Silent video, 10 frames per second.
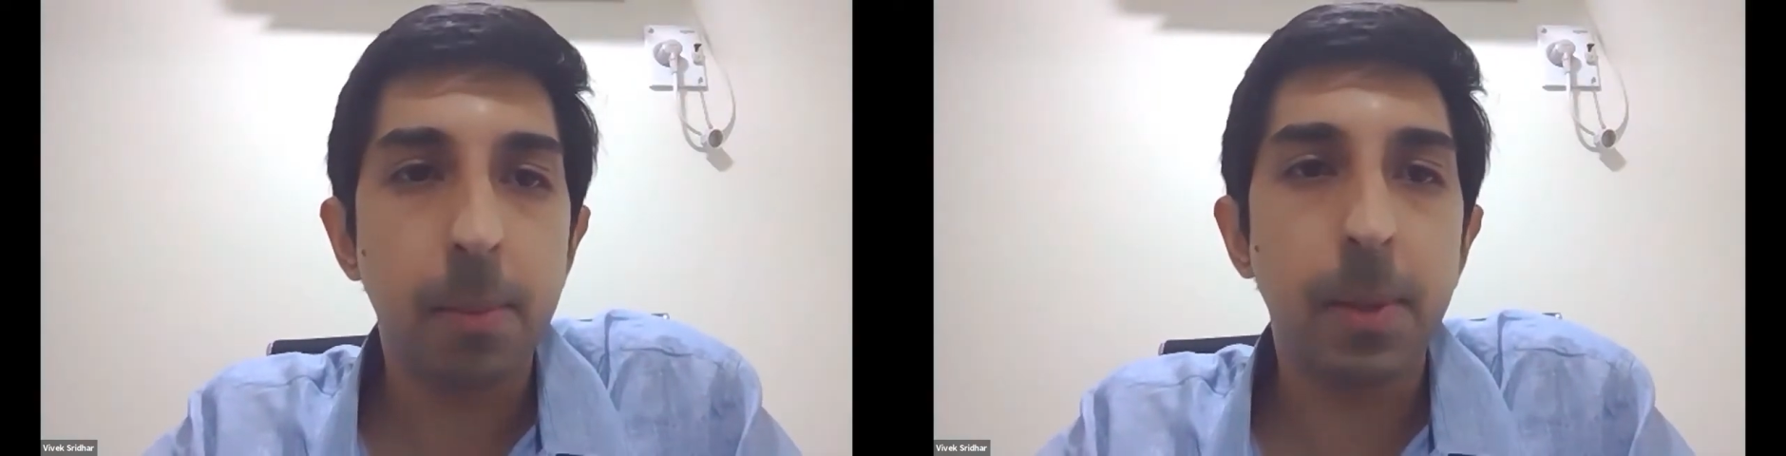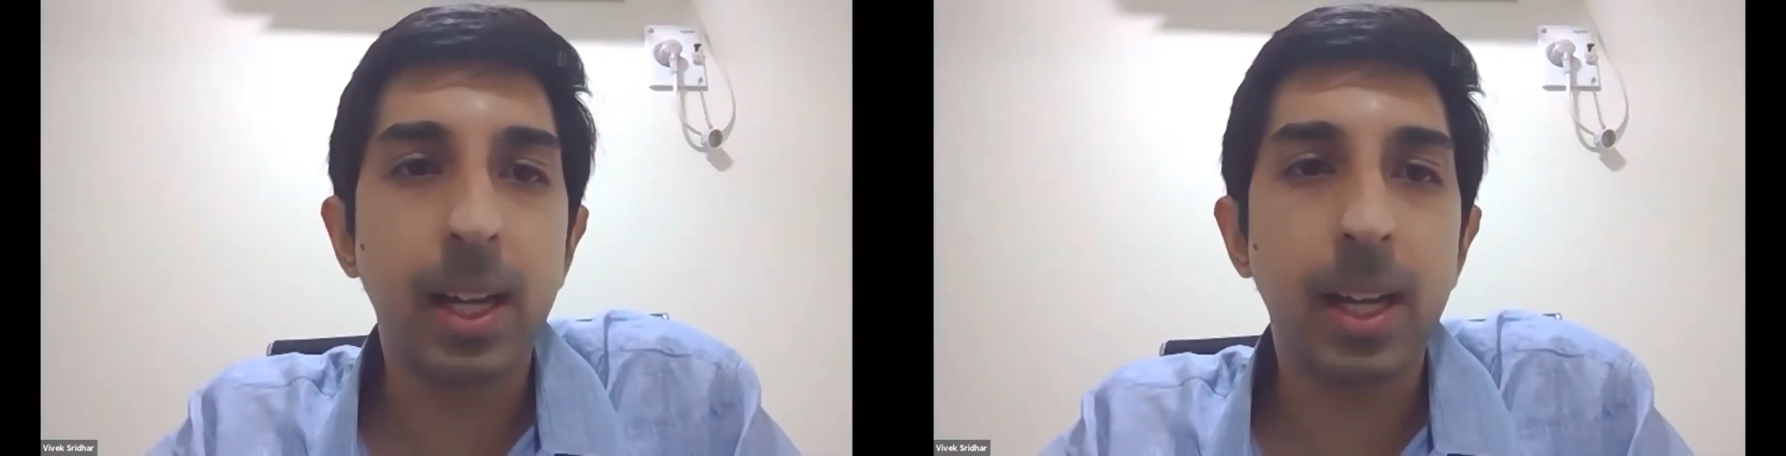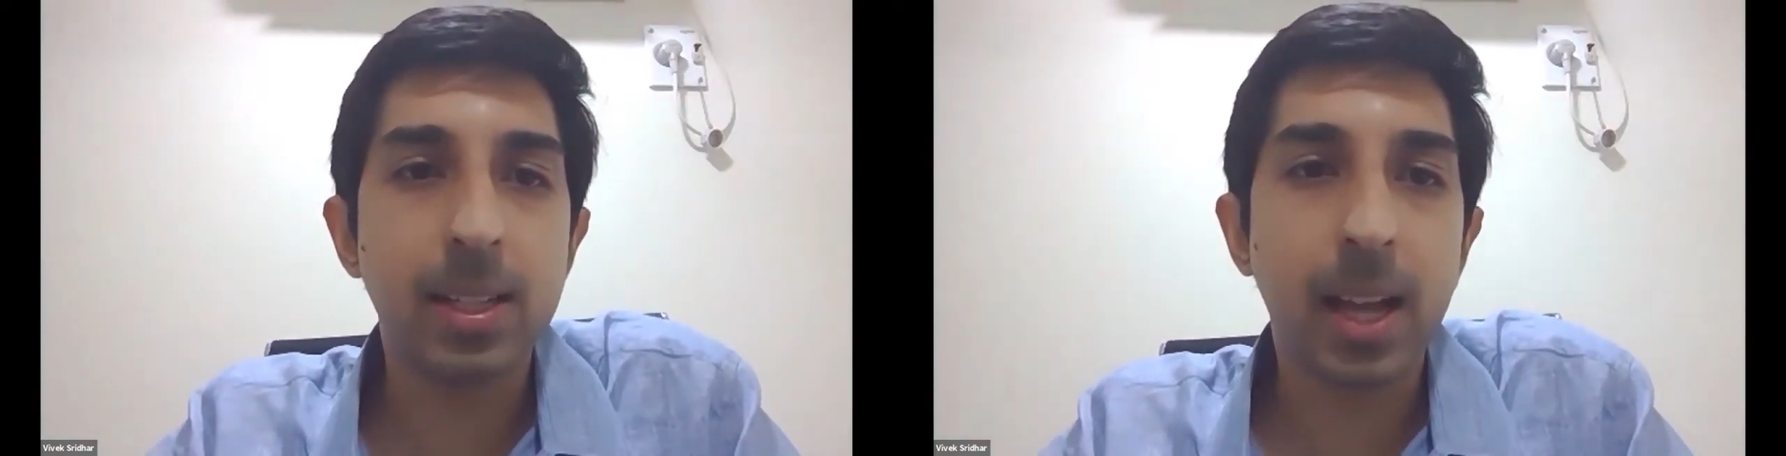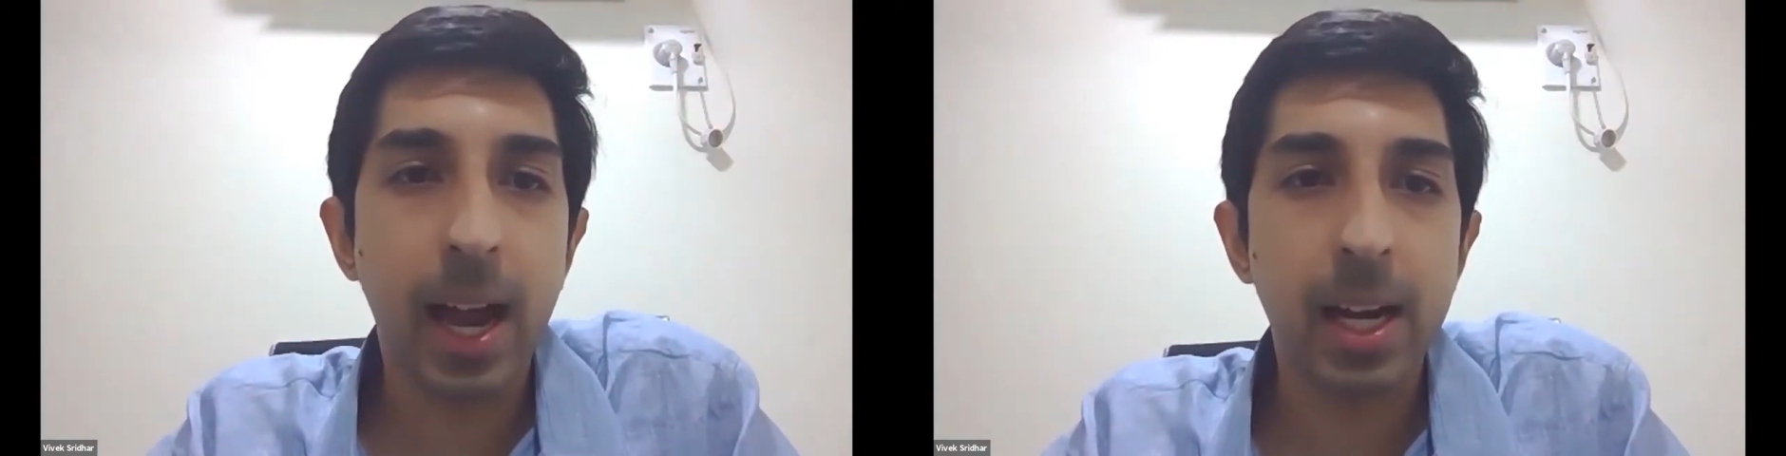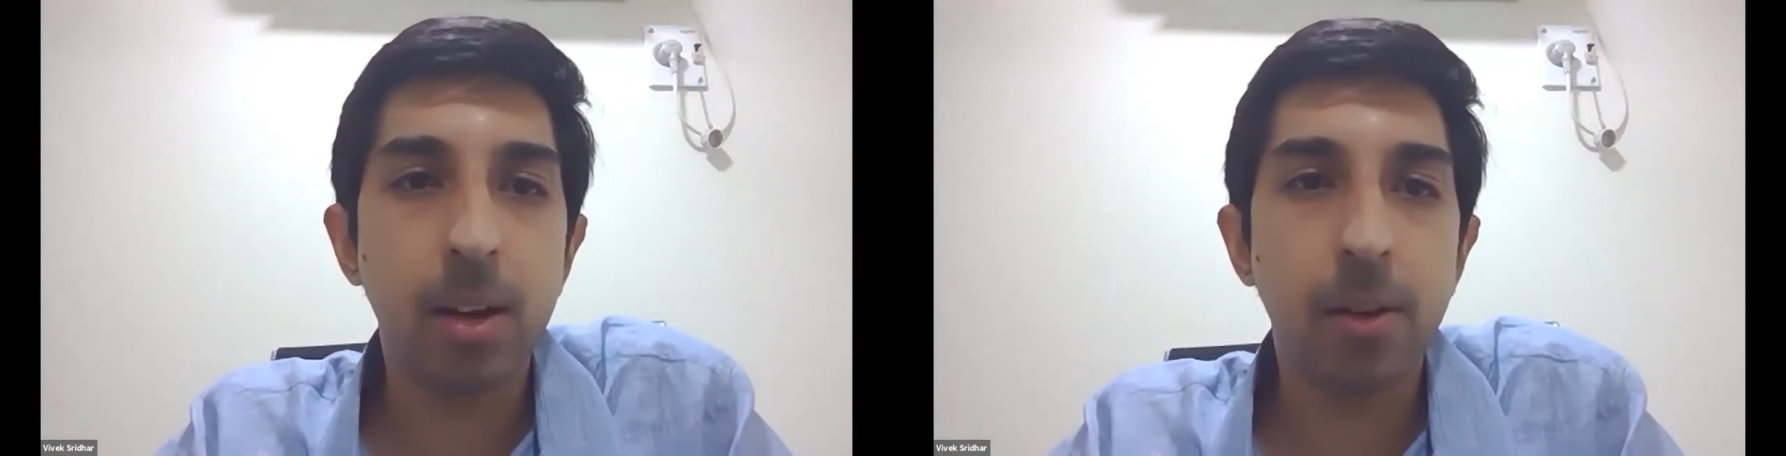but that's
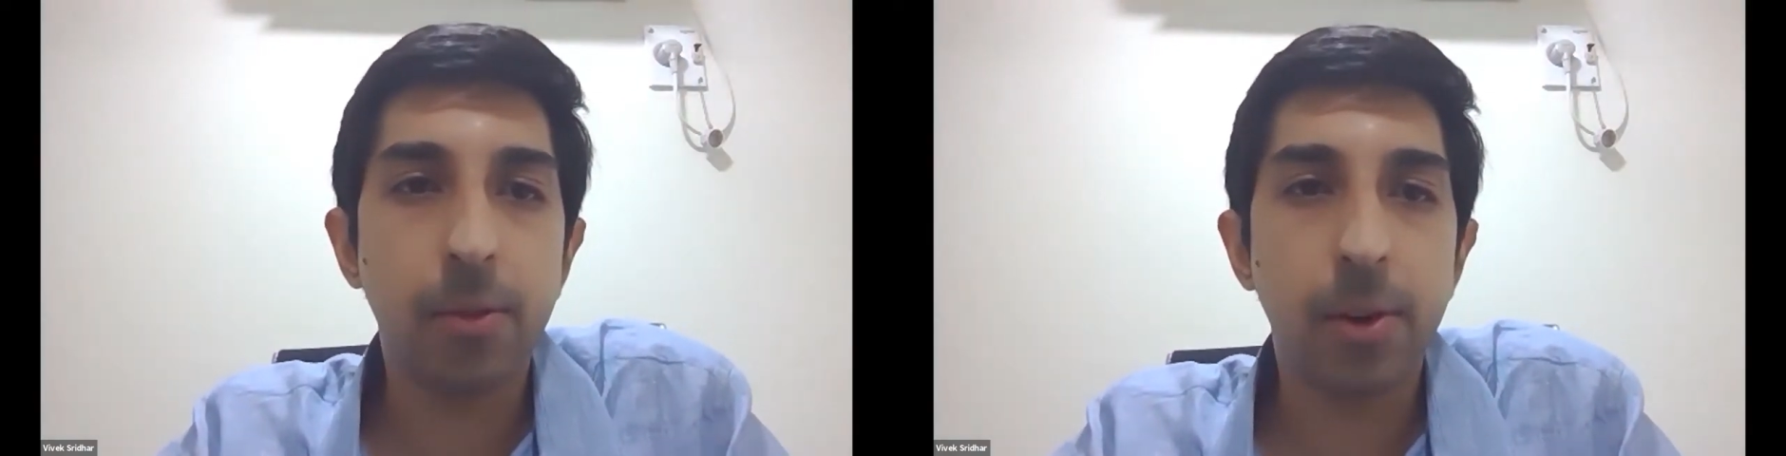kind of